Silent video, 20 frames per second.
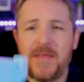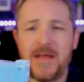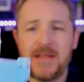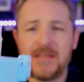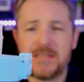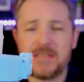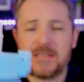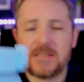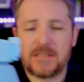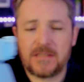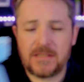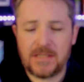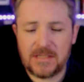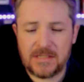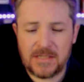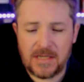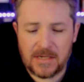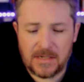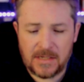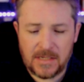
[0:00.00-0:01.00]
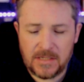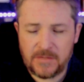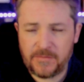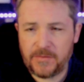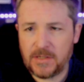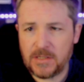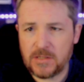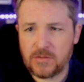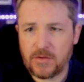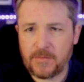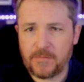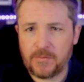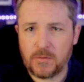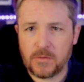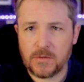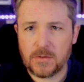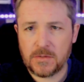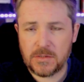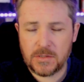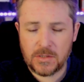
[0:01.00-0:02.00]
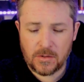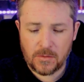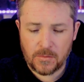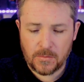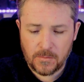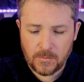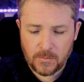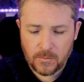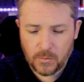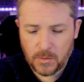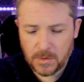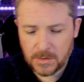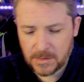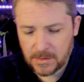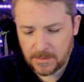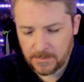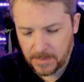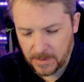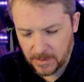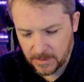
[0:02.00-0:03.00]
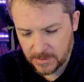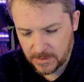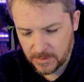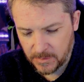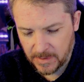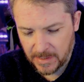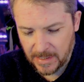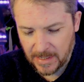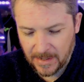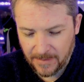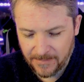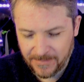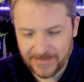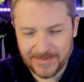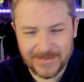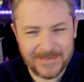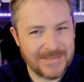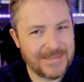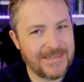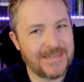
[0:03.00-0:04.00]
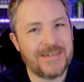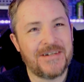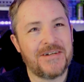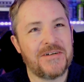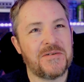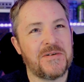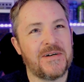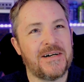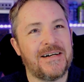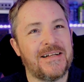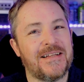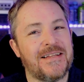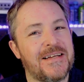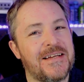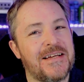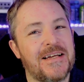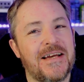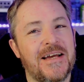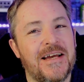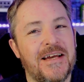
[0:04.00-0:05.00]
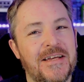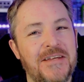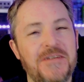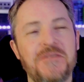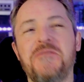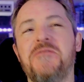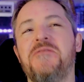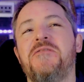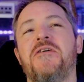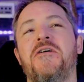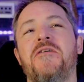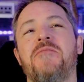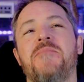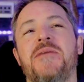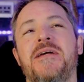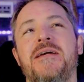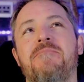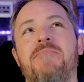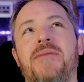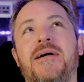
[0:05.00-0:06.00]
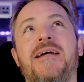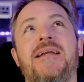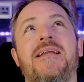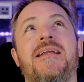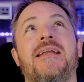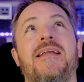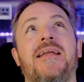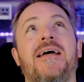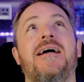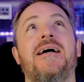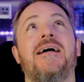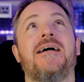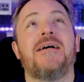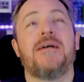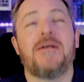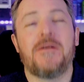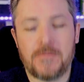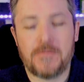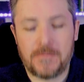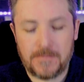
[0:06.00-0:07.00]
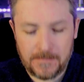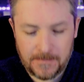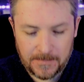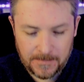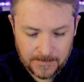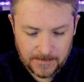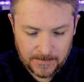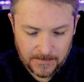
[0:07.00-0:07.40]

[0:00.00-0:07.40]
That's it. It's fairly straightforward. So what pods do I have? Oh well, you know me by now.